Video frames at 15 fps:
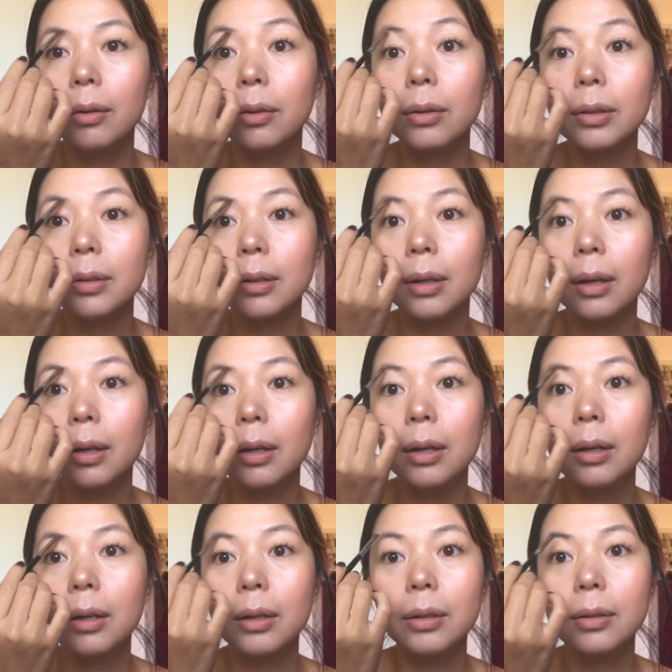looks
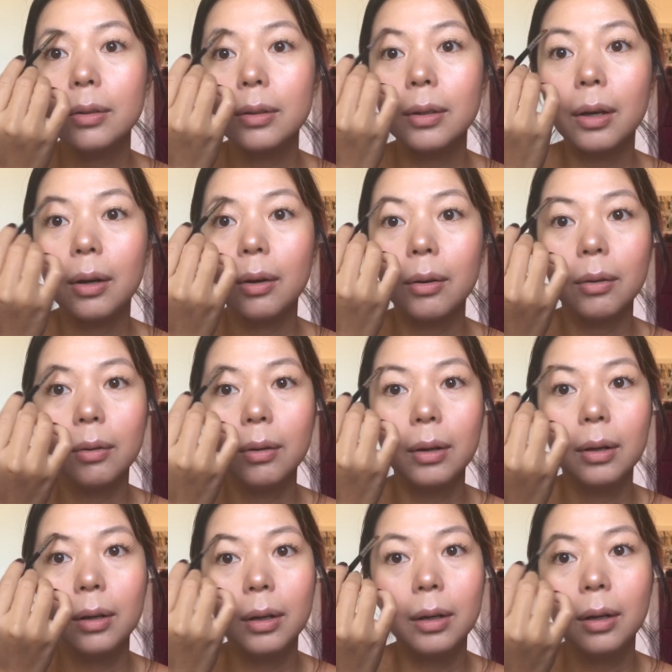good, so
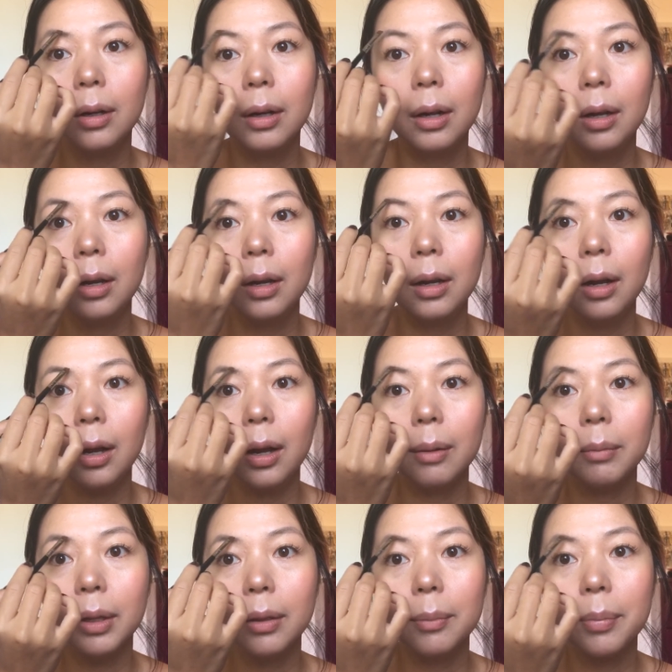I
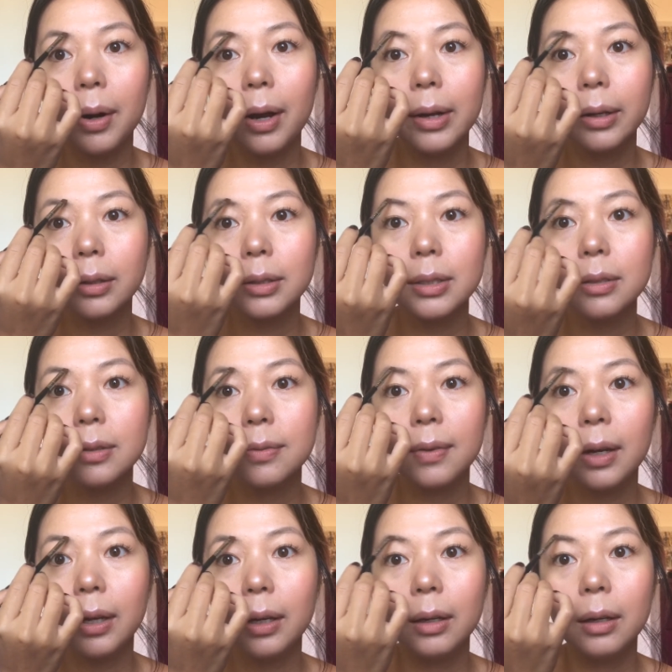mean the product is
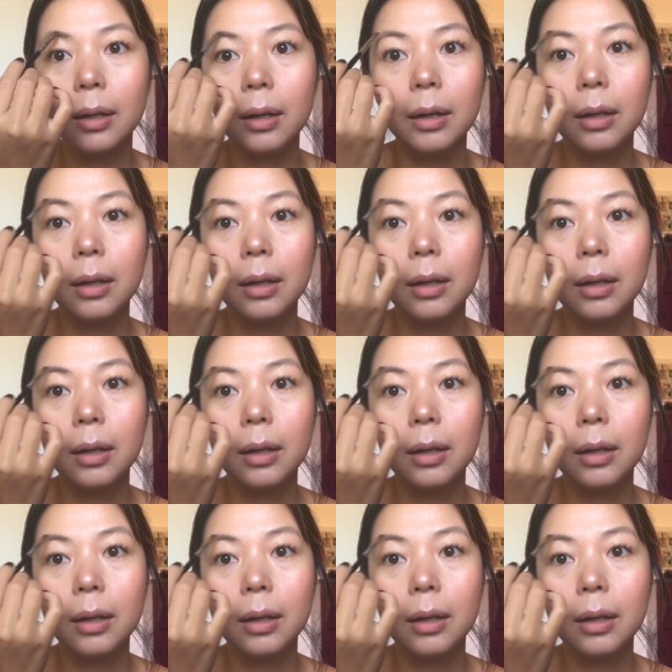fine.